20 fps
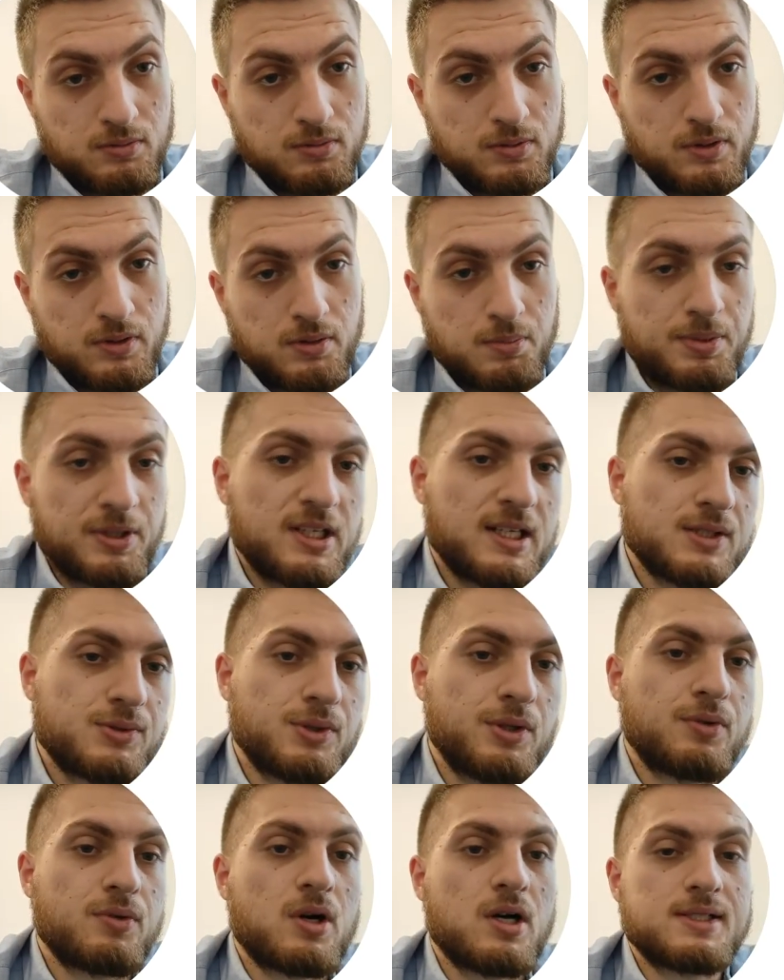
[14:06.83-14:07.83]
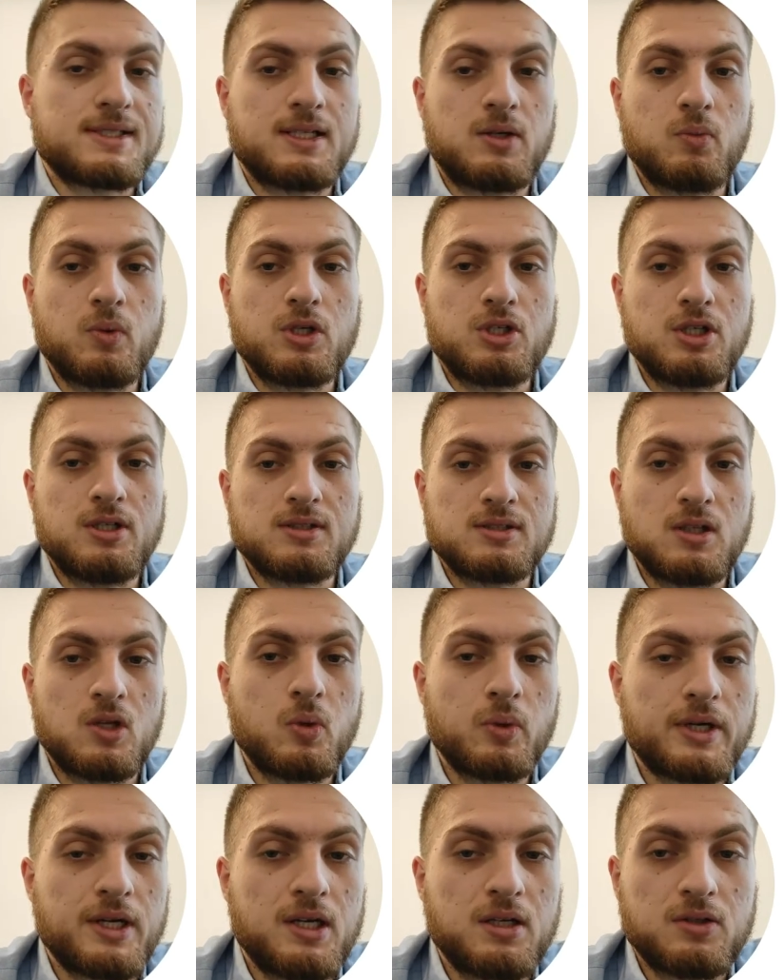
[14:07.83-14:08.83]
the pedestrian crossing, which is
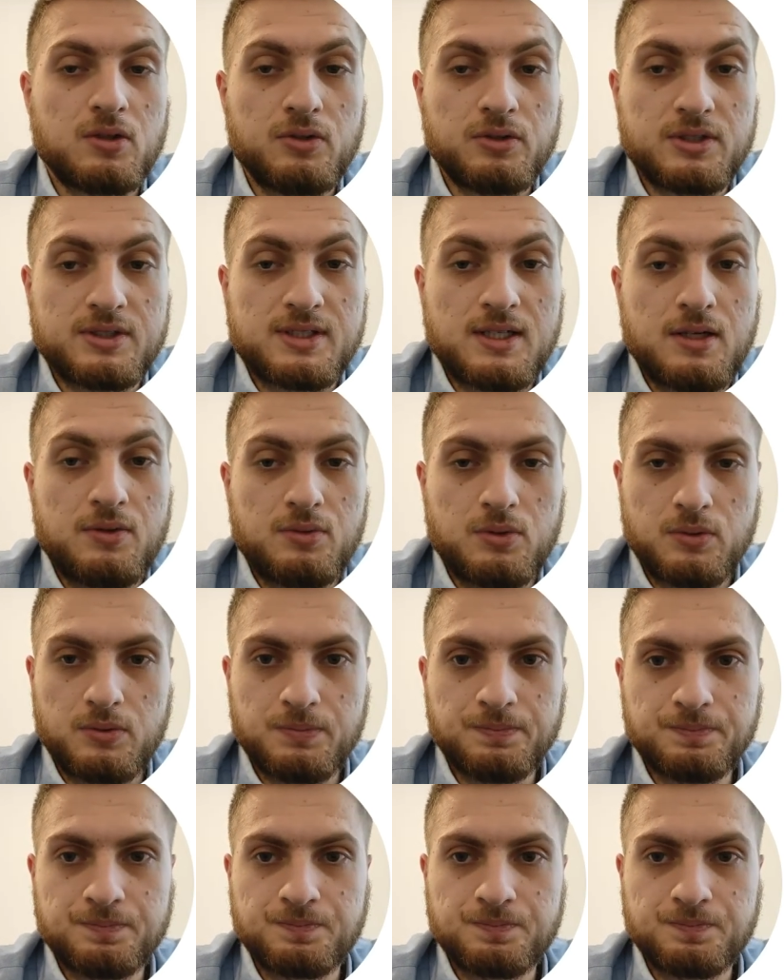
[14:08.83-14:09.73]
located on the side road.